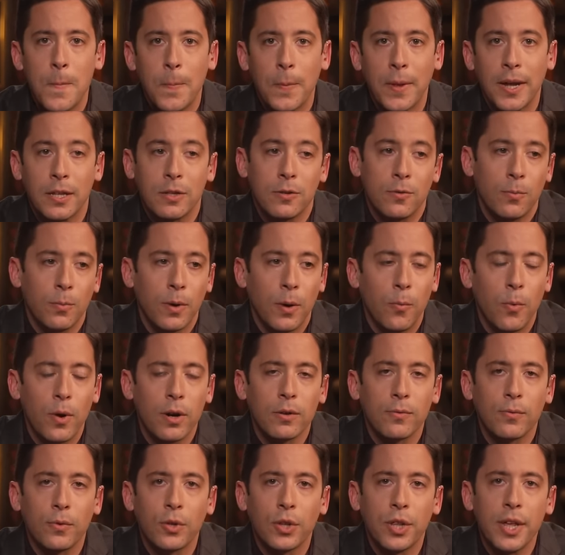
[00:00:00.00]
That's a
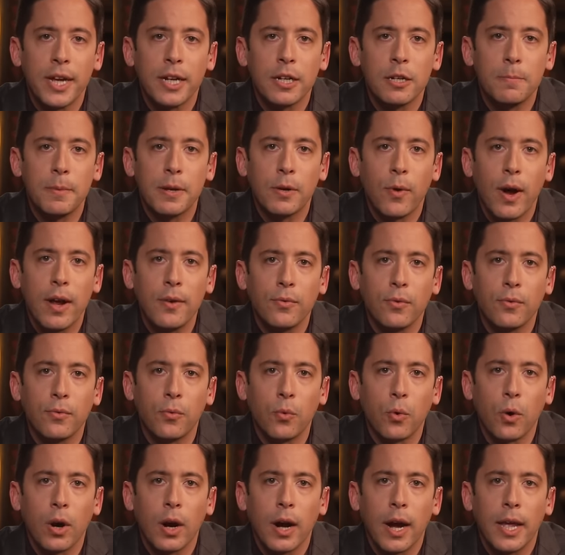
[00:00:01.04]
wonderful thing to be grateful
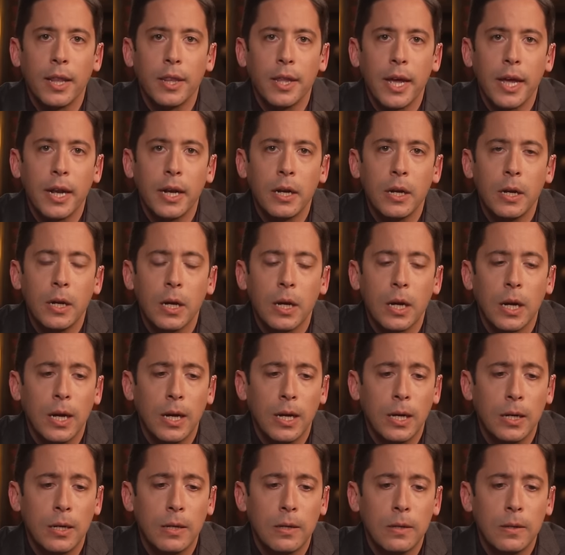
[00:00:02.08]
for. And then
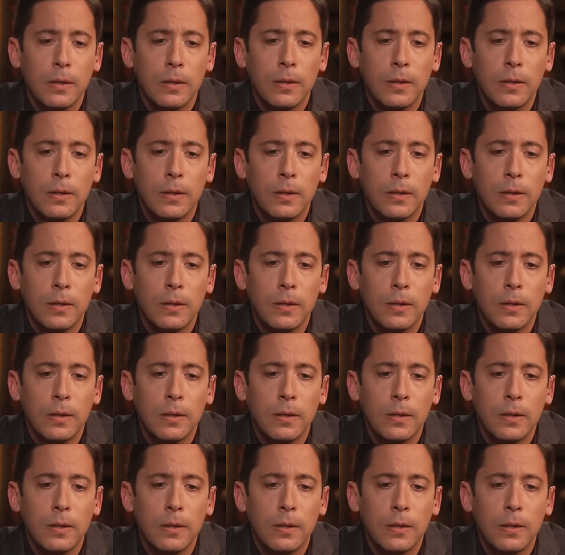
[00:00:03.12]
uh,